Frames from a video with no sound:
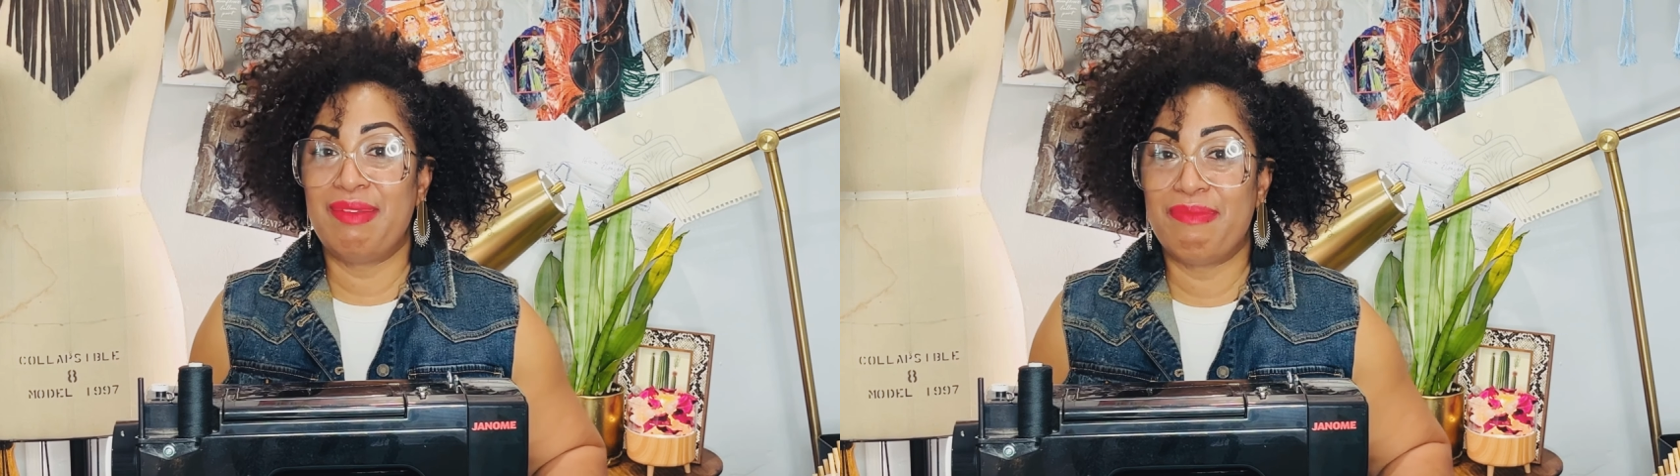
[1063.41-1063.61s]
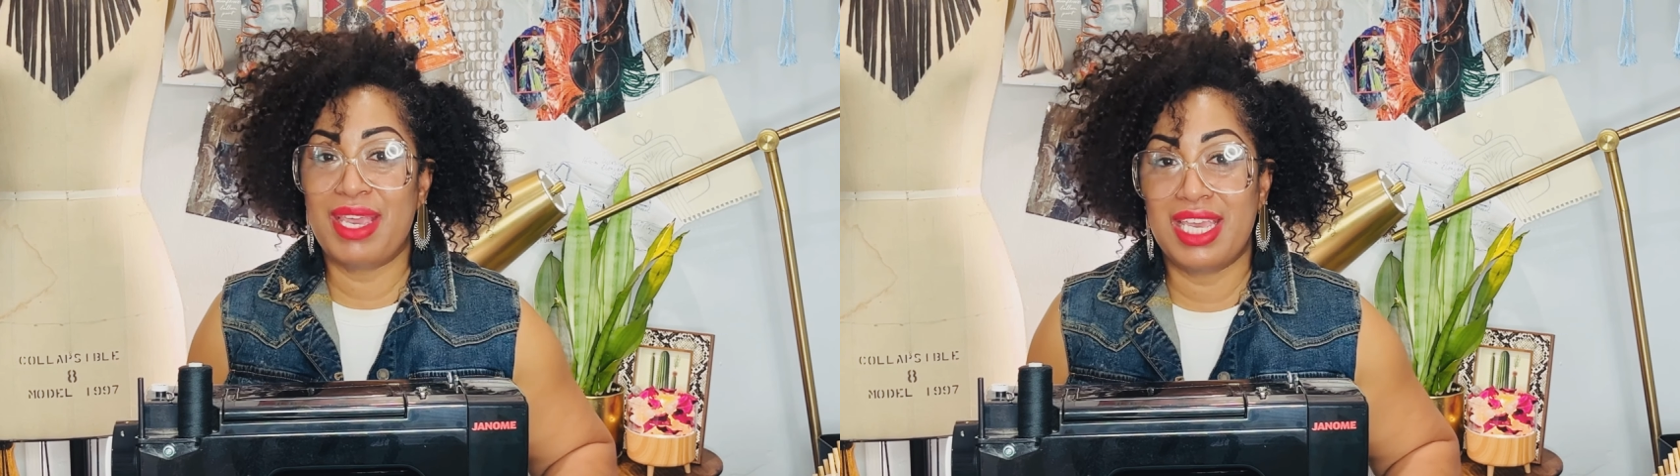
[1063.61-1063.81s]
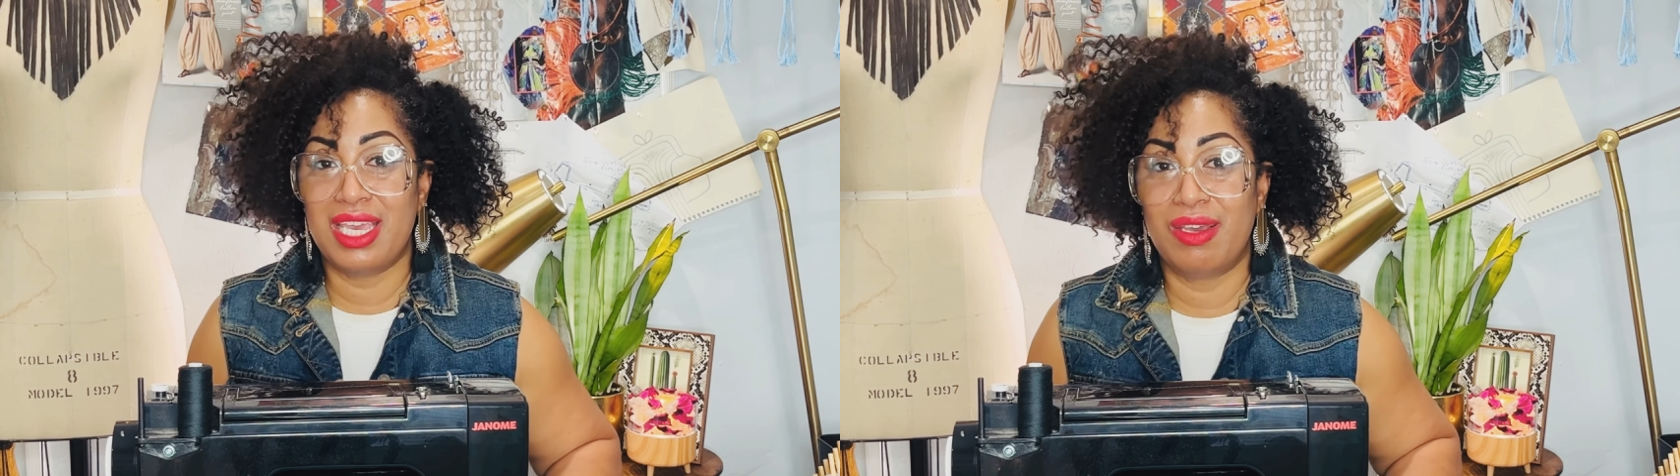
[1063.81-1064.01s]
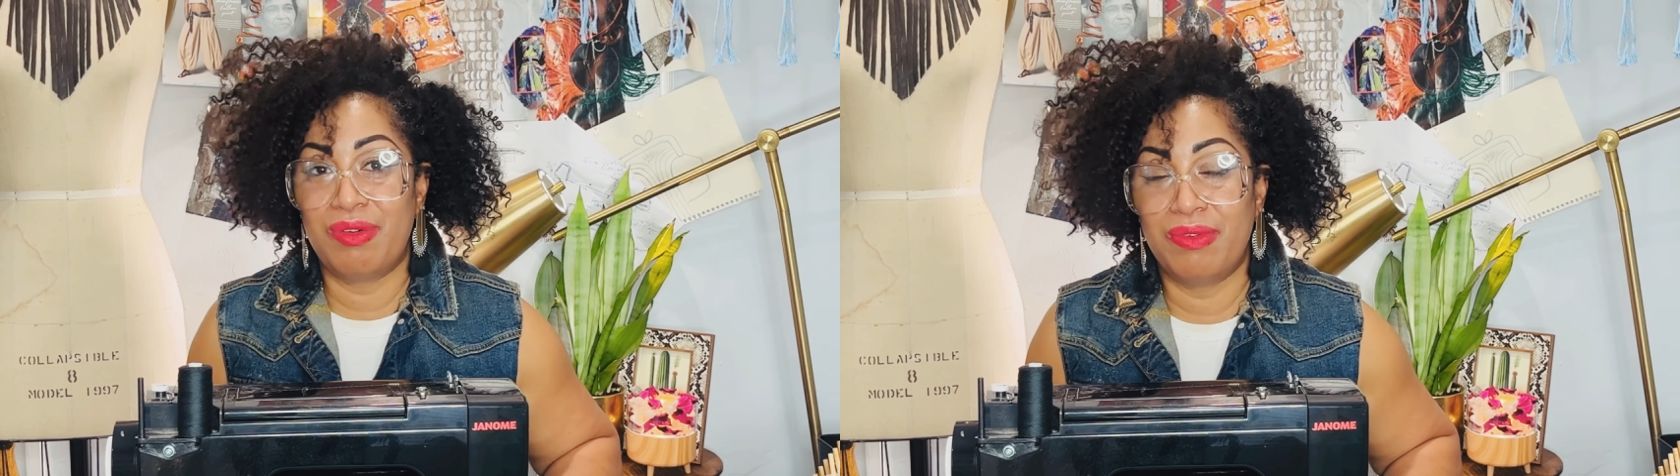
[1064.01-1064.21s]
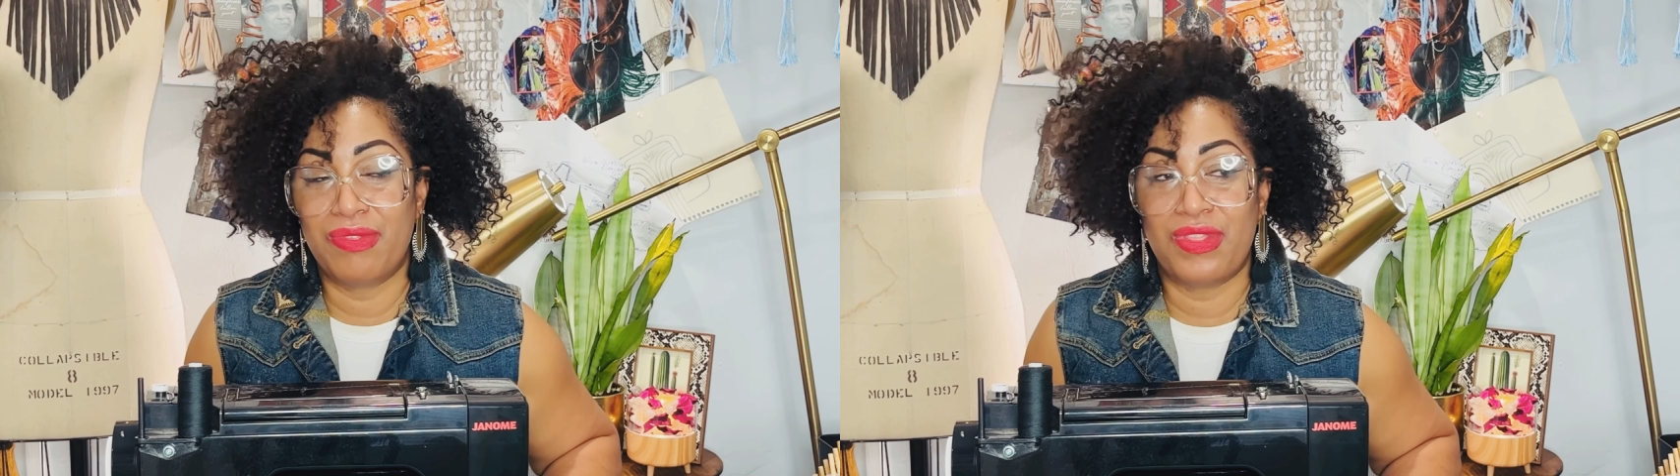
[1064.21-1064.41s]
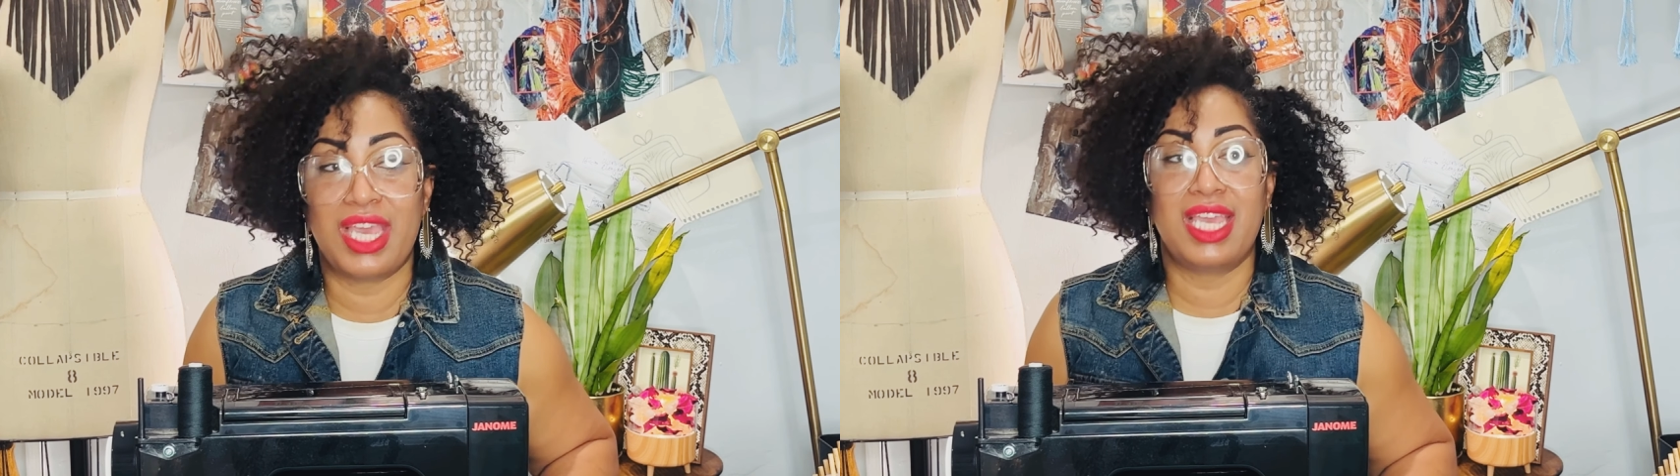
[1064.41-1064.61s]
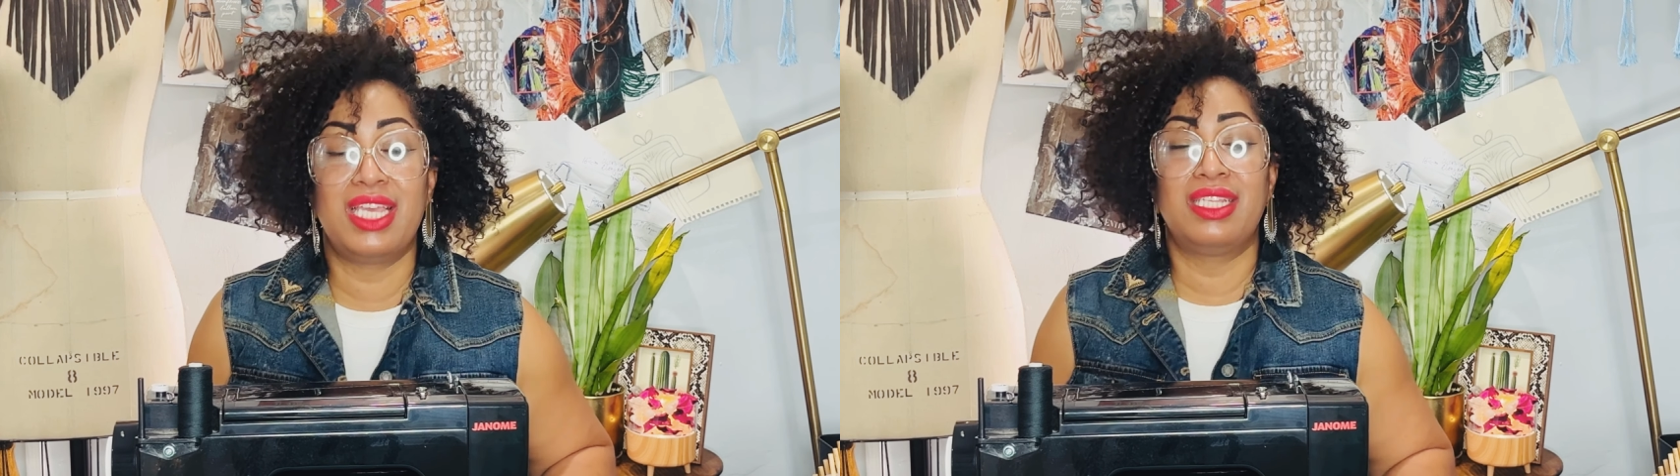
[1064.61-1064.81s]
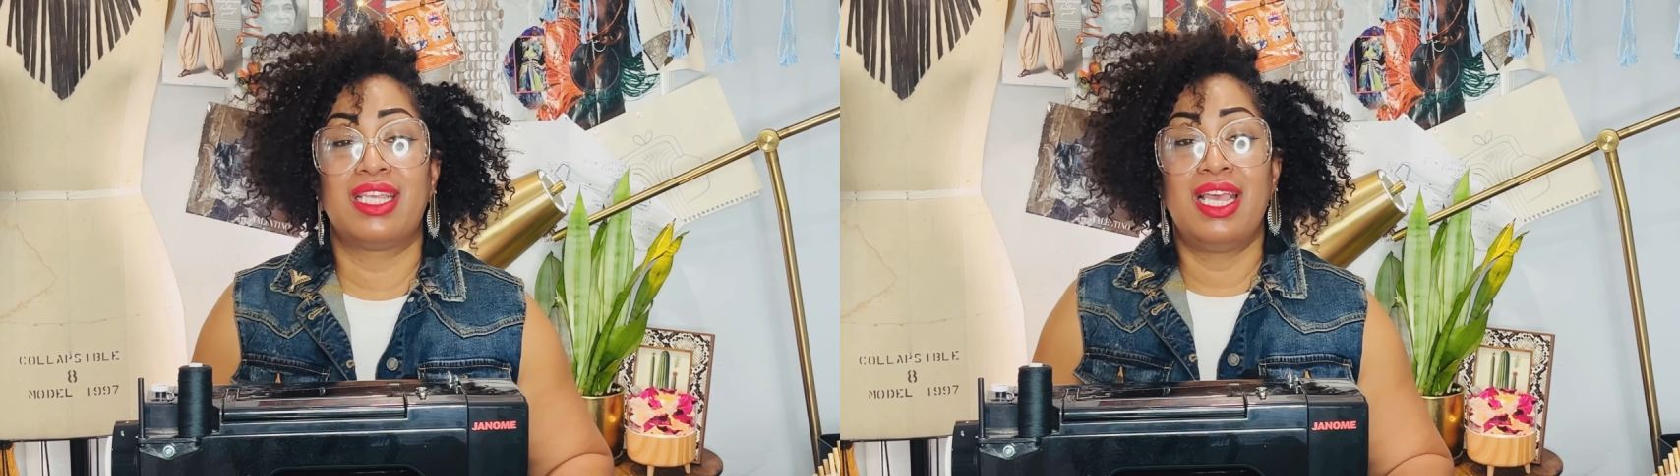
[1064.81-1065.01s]
making cool
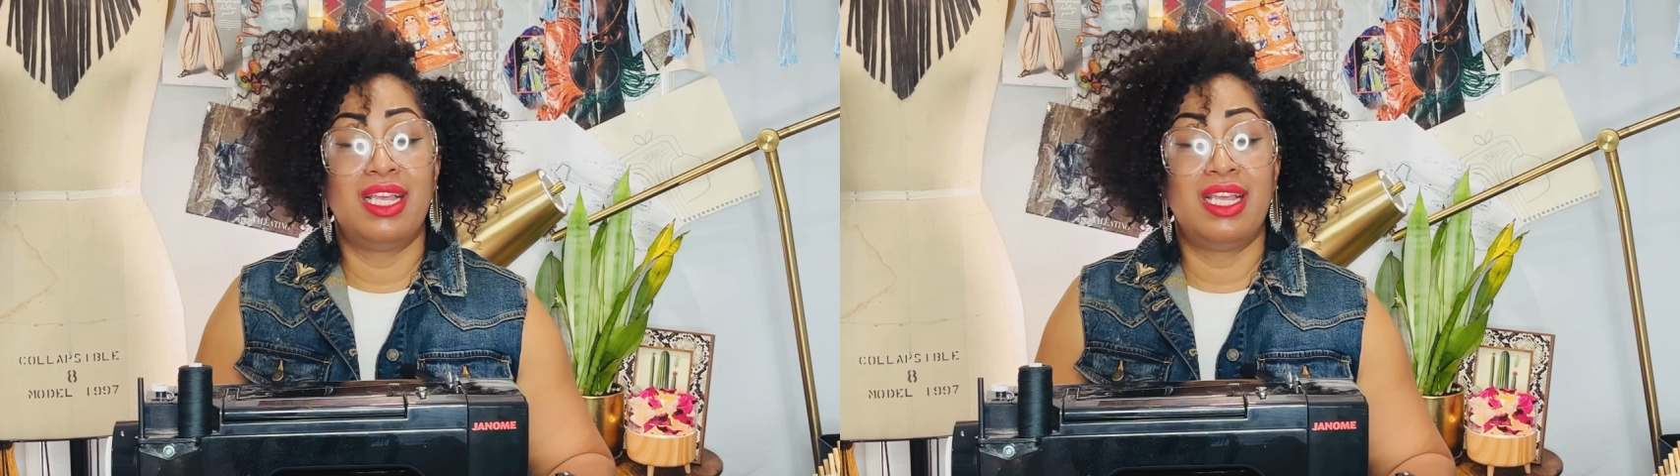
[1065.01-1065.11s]
things.